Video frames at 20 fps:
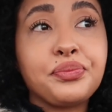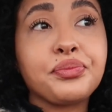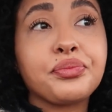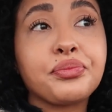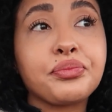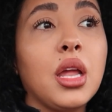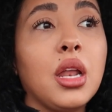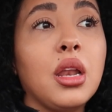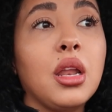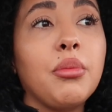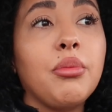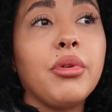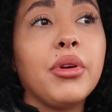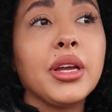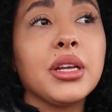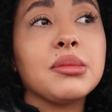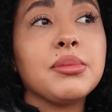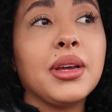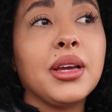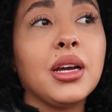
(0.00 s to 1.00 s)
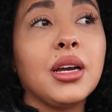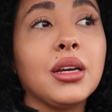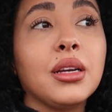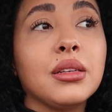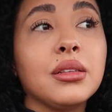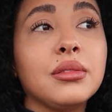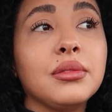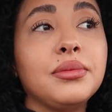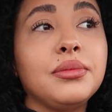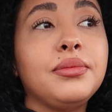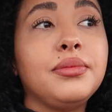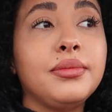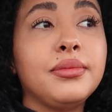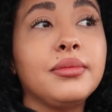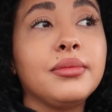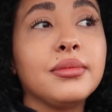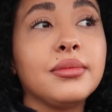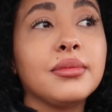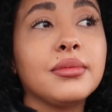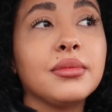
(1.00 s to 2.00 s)
And it breaks my heart
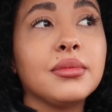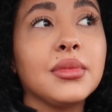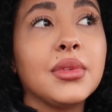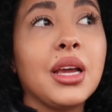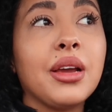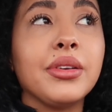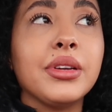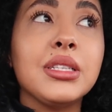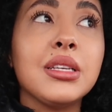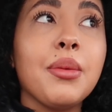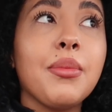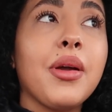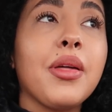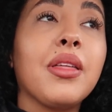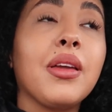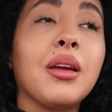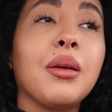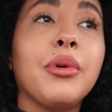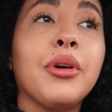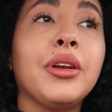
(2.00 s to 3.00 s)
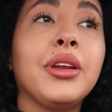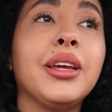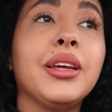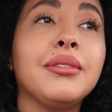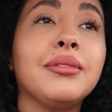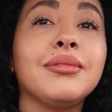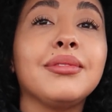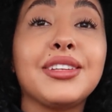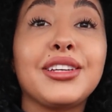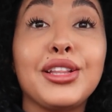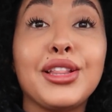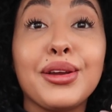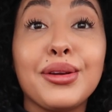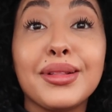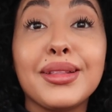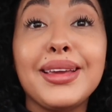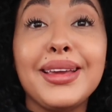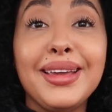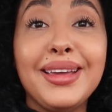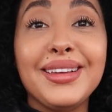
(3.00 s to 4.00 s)
every time I think about it,
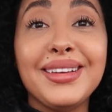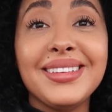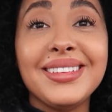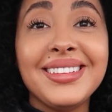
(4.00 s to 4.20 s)
clearly.